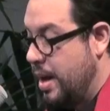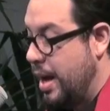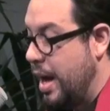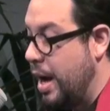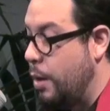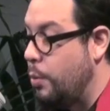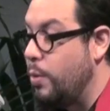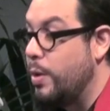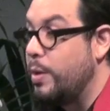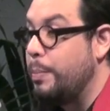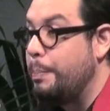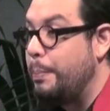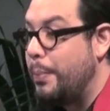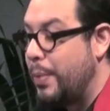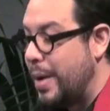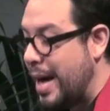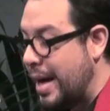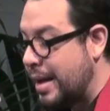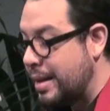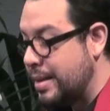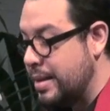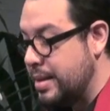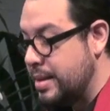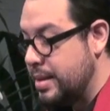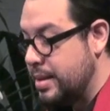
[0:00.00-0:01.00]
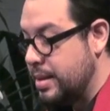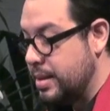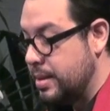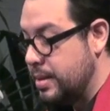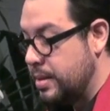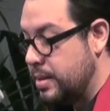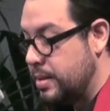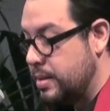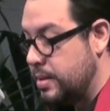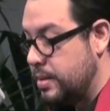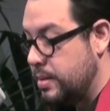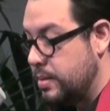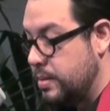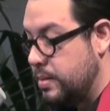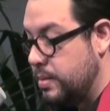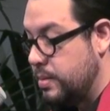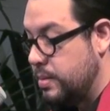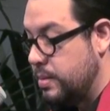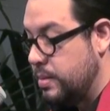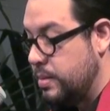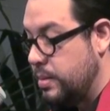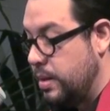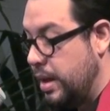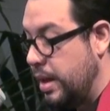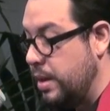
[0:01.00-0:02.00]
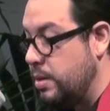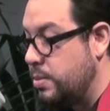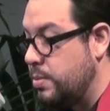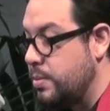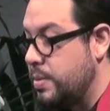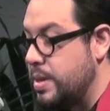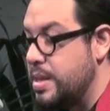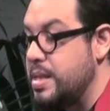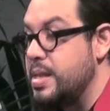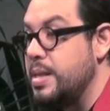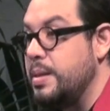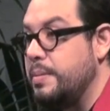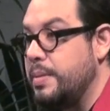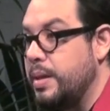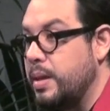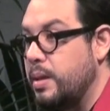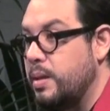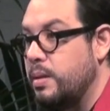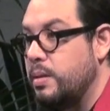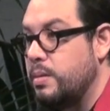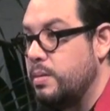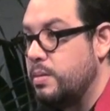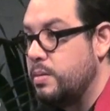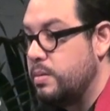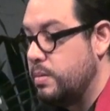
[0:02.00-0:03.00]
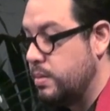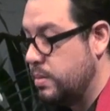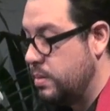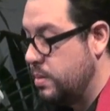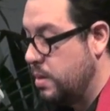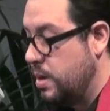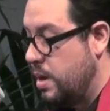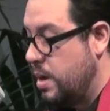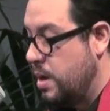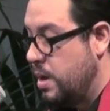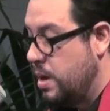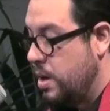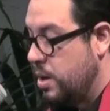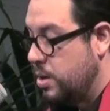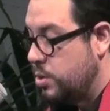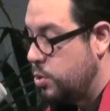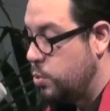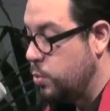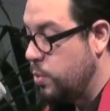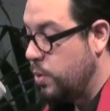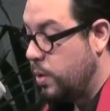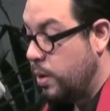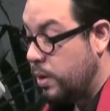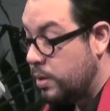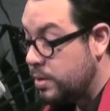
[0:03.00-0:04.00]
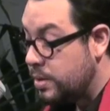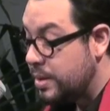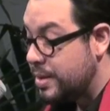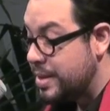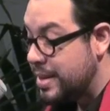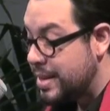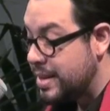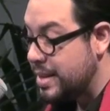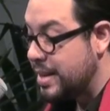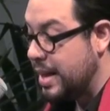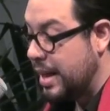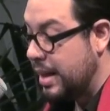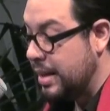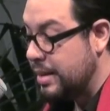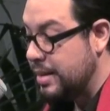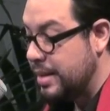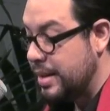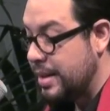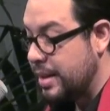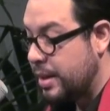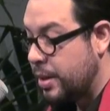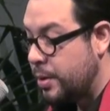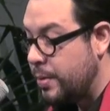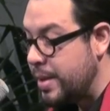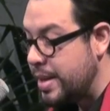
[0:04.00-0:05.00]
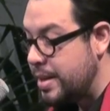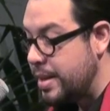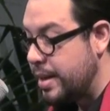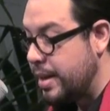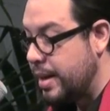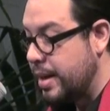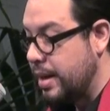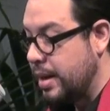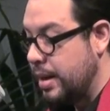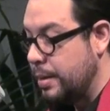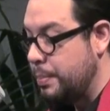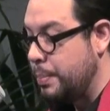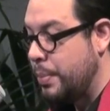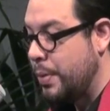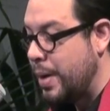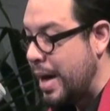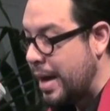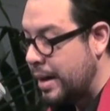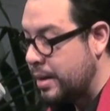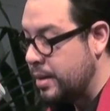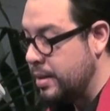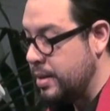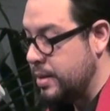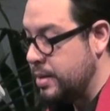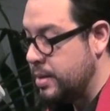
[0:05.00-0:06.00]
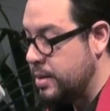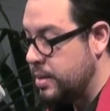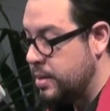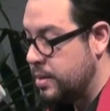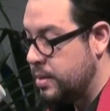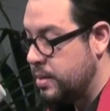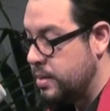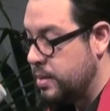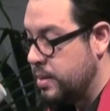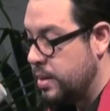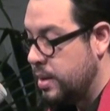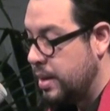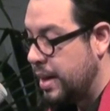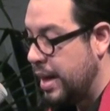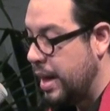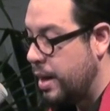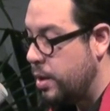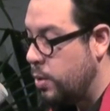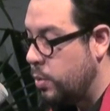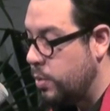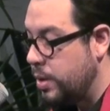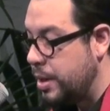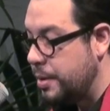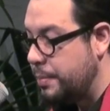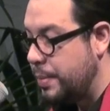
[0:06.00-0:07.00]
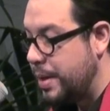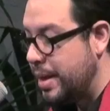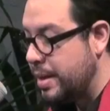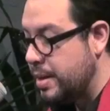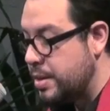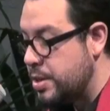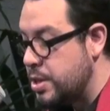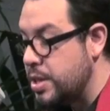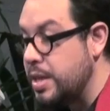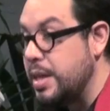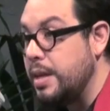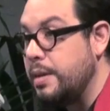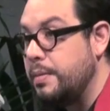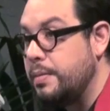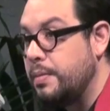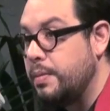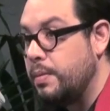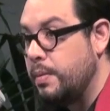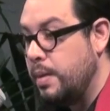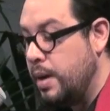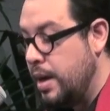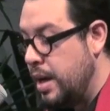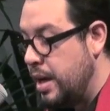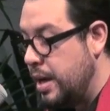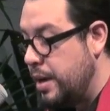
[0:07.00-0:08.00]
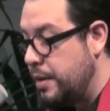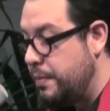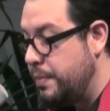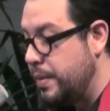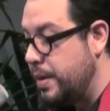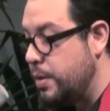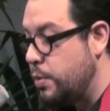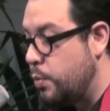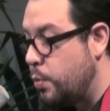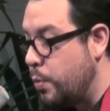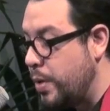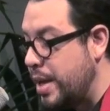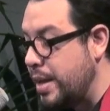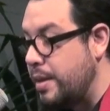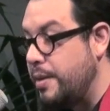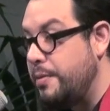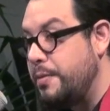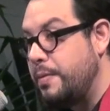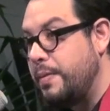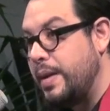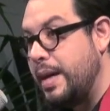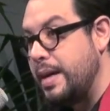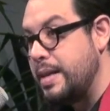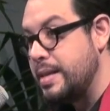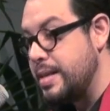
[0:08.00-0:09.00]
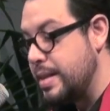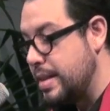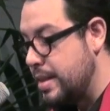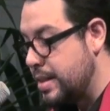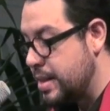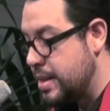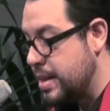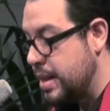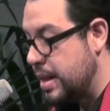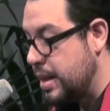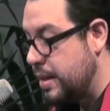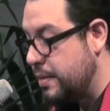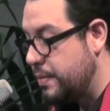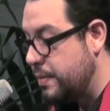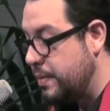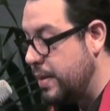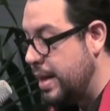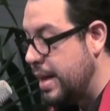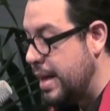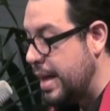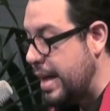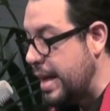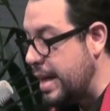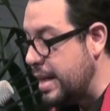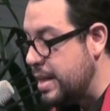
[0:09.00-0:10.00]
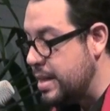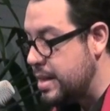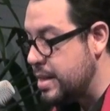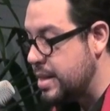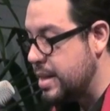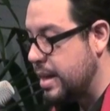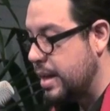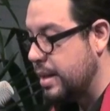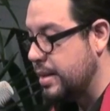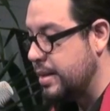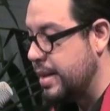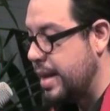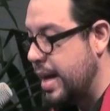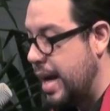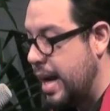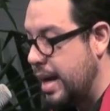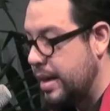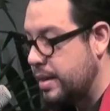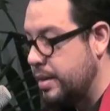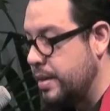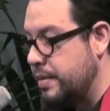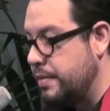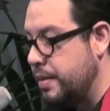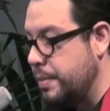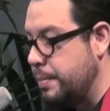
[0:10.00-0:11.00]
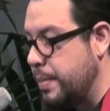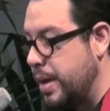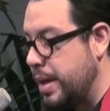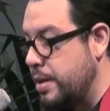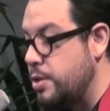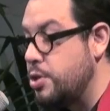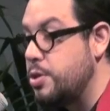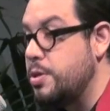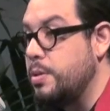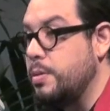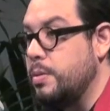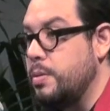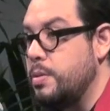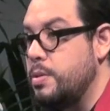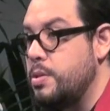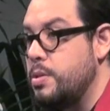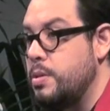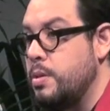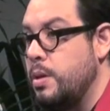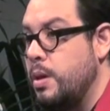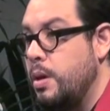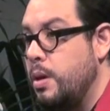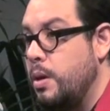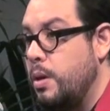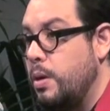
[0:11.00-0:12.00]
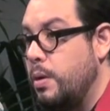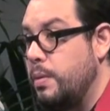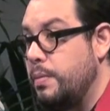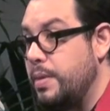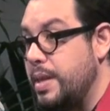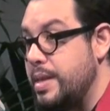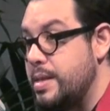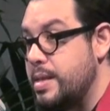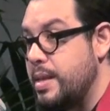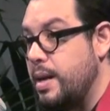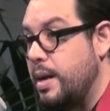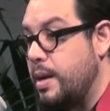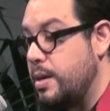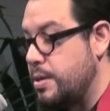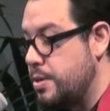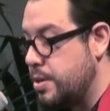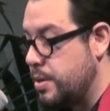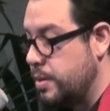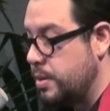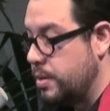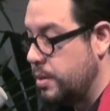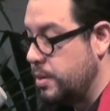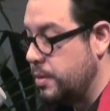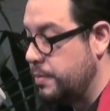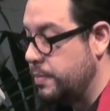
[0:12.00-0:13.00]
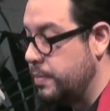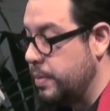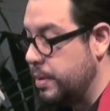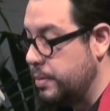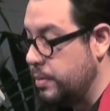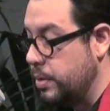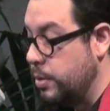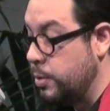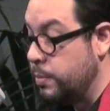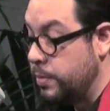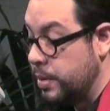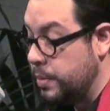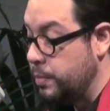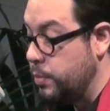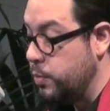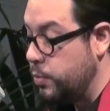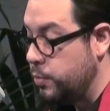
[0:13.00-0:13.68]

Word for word: our practices into the civic, to understand that a critical practice can only be achieved if it redefines itself inside the active dimensions of these larger urban, urban